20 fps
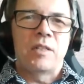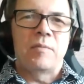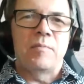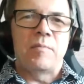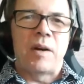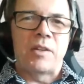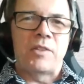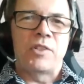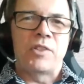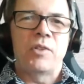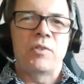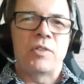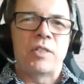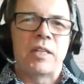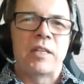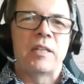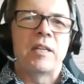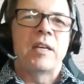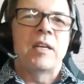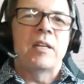by
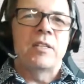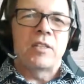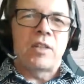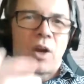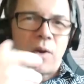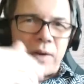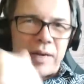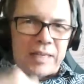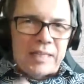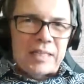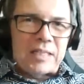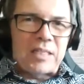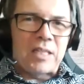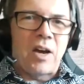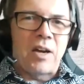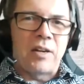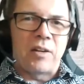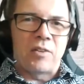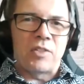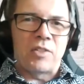choosing to go
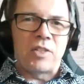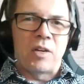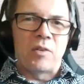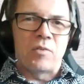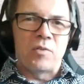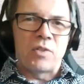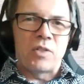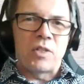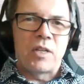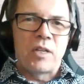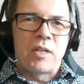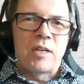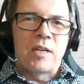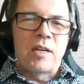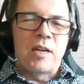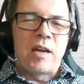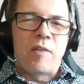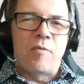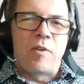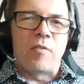inside ourselves
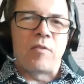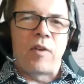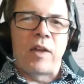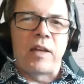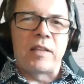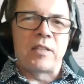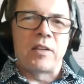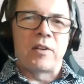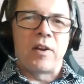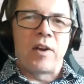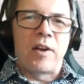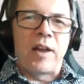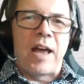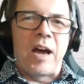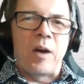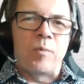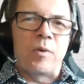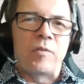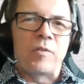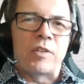and reflecting on
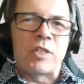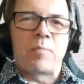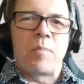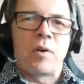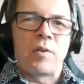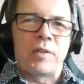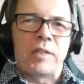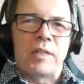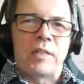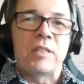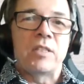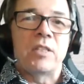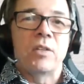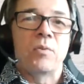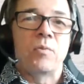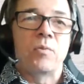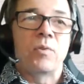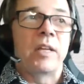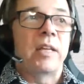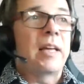how we're responding
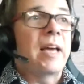to the